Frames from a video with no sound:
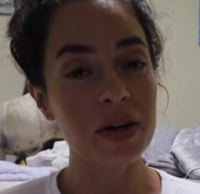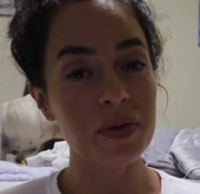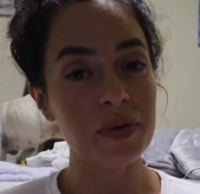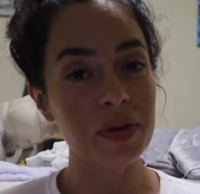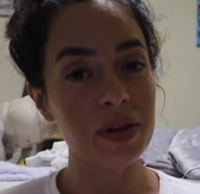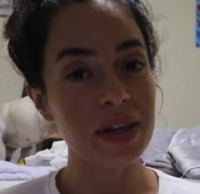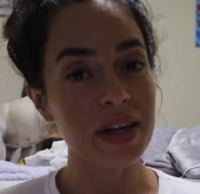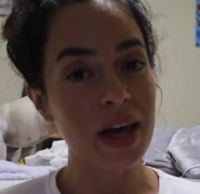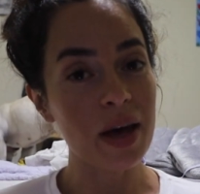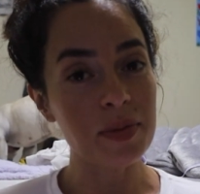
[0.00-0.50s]
It
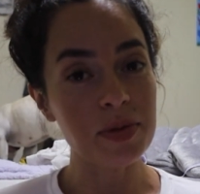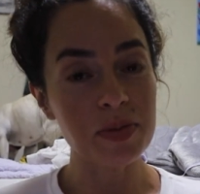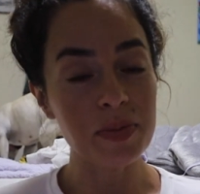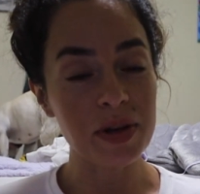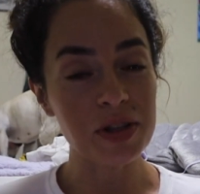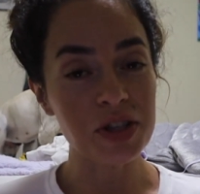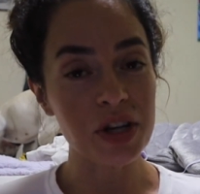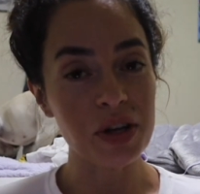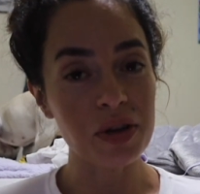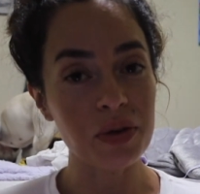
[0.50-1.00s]
really helps
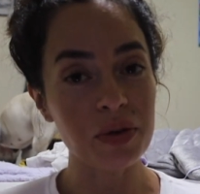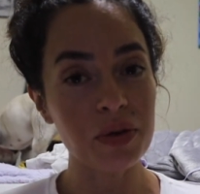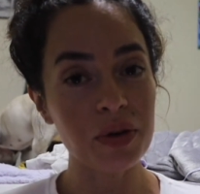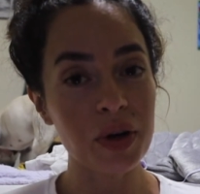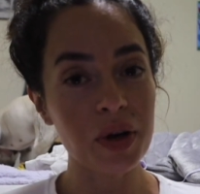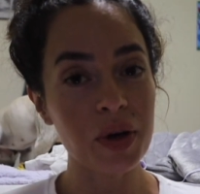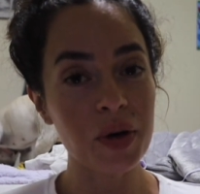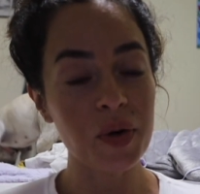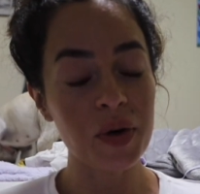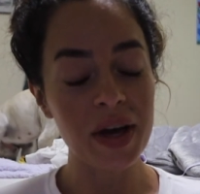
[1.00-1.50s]
my channel
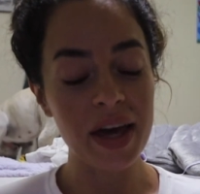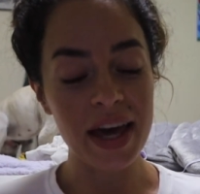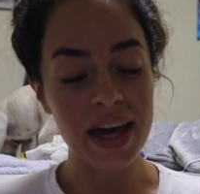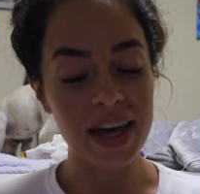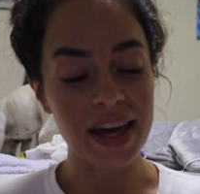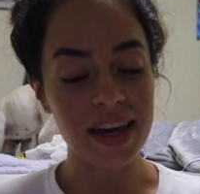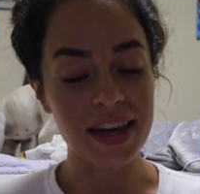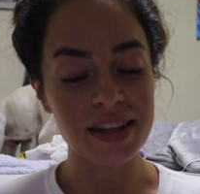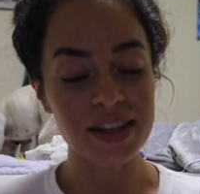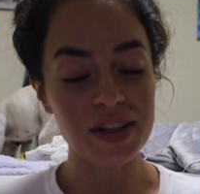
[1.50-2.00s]
grow.
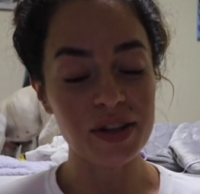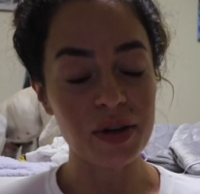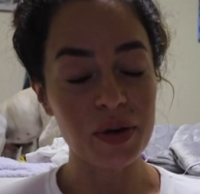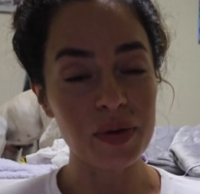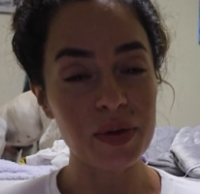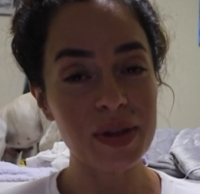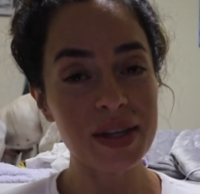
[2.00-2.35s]
And you know,